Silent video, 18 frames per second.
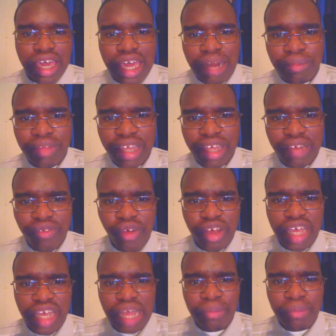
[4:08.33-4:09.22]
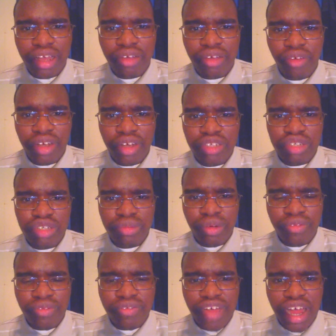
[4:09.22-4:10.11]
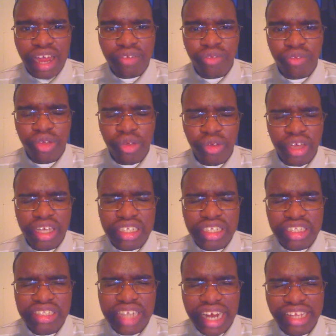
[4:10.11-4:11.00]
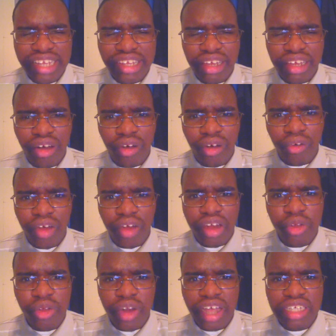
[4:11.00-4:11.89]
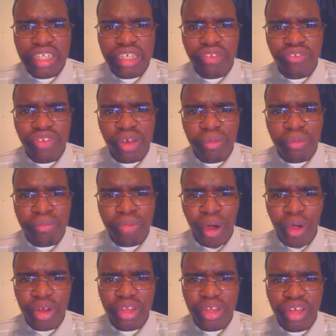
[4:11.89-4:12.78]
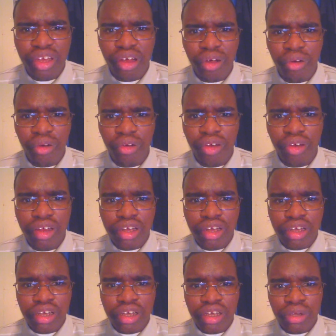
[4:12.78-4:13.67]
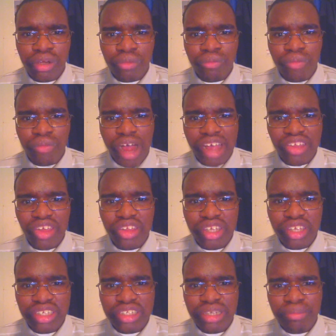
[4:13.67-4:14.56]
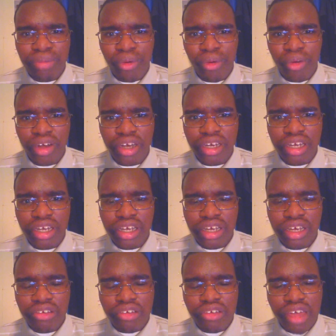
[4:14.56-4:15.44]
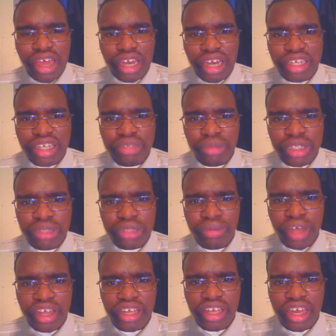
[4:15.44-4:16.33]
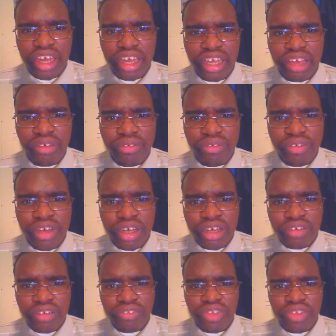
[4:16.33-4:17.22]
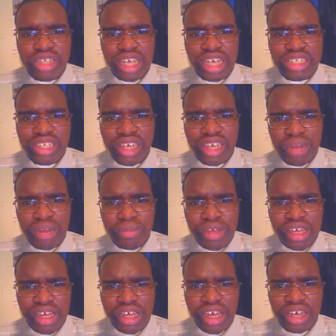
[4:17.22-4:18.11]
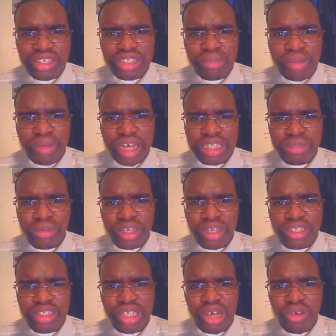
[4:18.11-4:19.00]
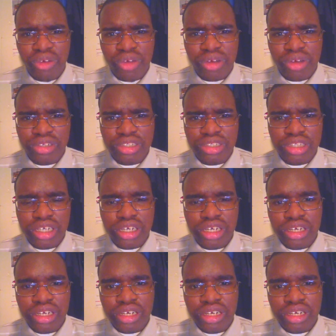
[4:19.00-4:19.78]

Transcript: And I'm thinking for a game like Gran Turismo 5, when you're inside the car and you can actually feel part of the car, I think this is important. And at least been speculating if there's actually going to be customizable interiors.